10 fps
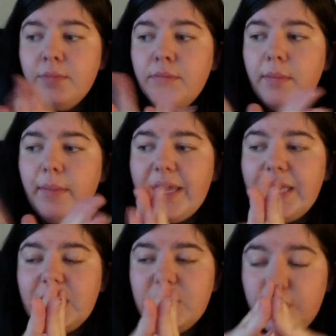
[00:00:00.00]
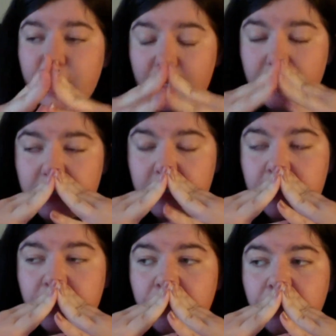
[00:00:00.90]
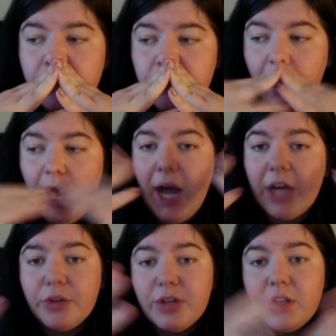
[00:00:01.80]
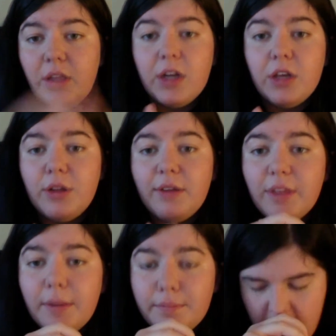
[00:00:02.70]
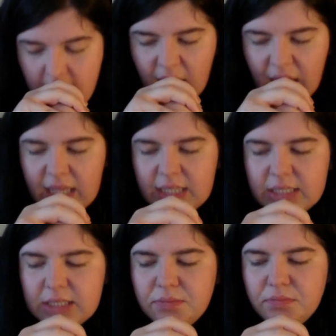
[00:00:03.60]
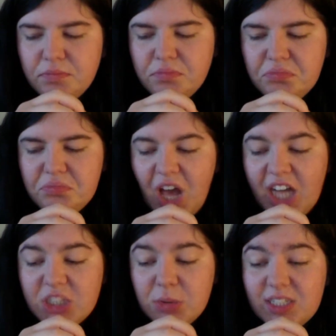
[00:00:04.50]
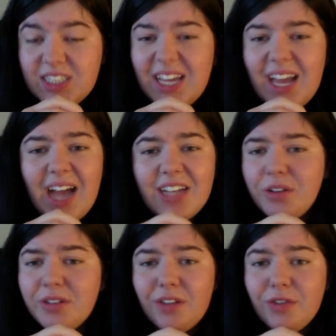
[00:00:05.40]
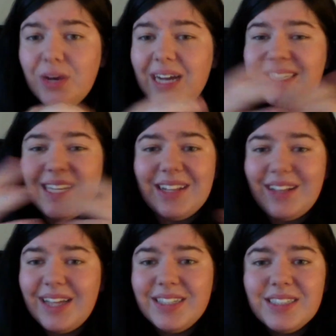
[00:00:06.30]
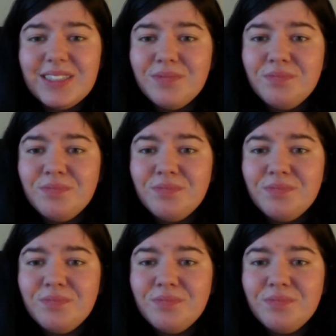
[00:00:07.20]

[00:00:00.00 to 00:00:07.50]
making these videos, I know that a lot of you love them, and I just want to say I don't love you guys any less,